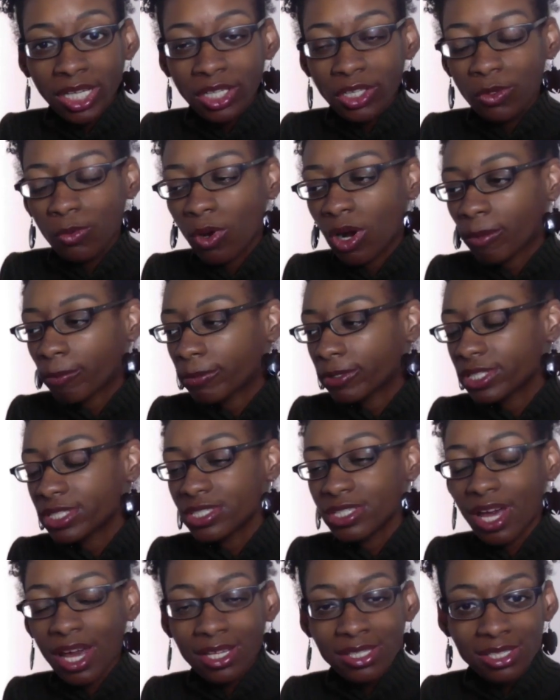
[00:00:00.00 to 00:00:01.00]
You are
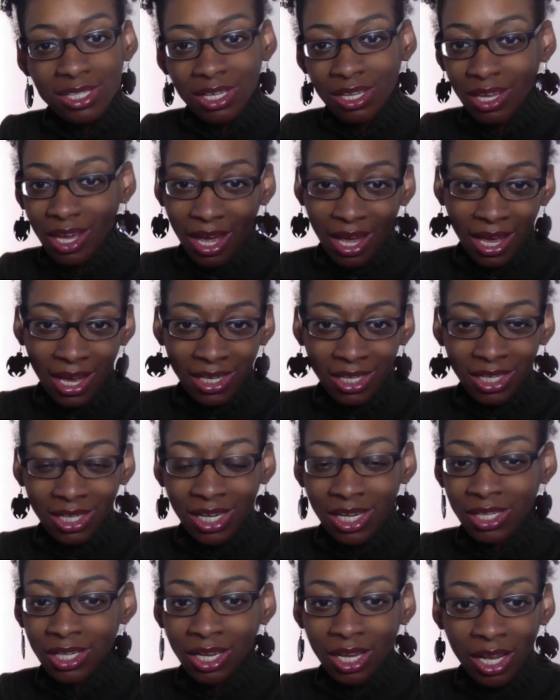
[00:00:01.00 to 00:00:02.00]
protected, guided,
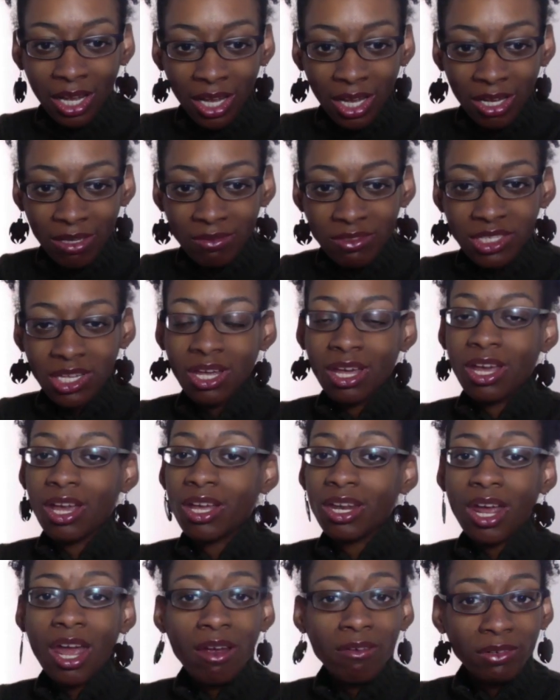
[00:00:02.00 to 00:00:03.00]
and loved in
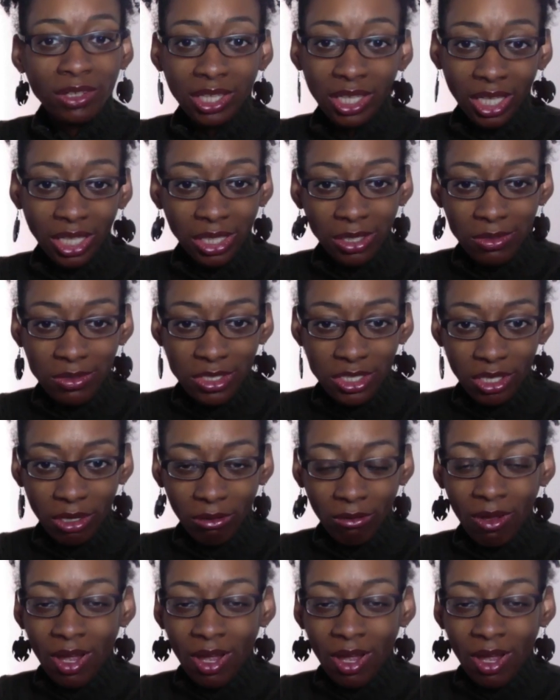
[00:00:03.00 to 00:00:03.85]
everything you do.